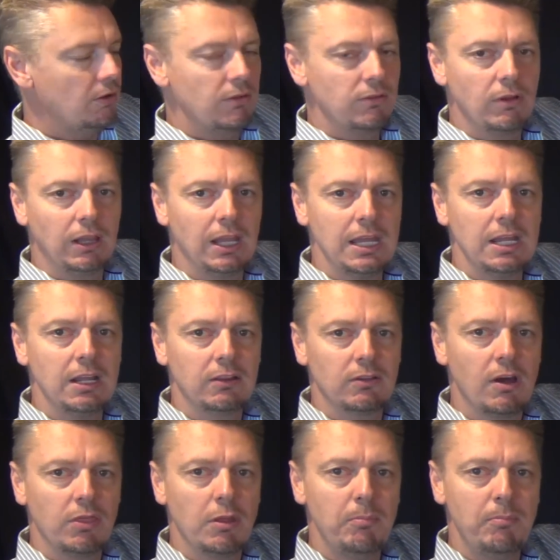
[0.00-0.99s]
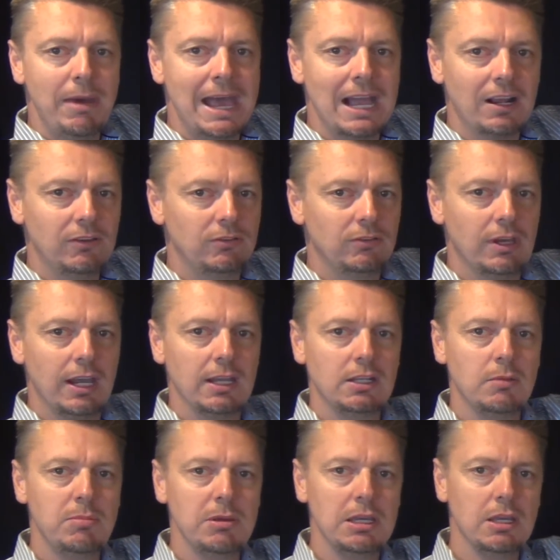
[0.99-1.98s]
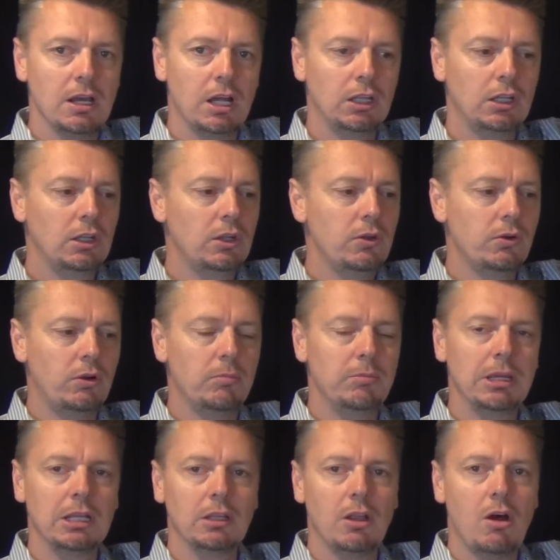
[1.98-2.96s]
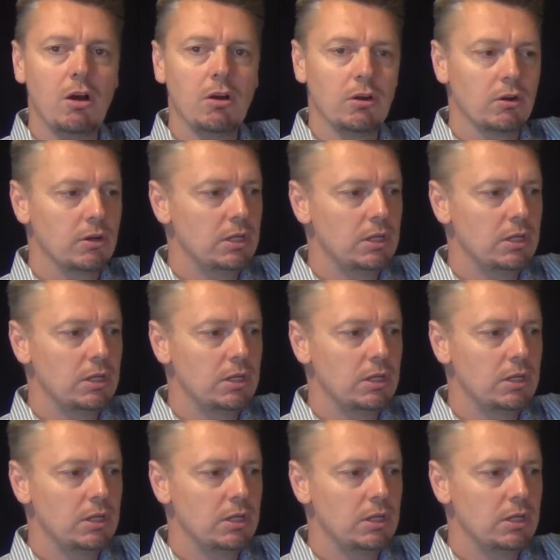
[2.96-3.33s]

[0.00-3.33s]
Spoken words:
the length on the back side to be a little bit longer.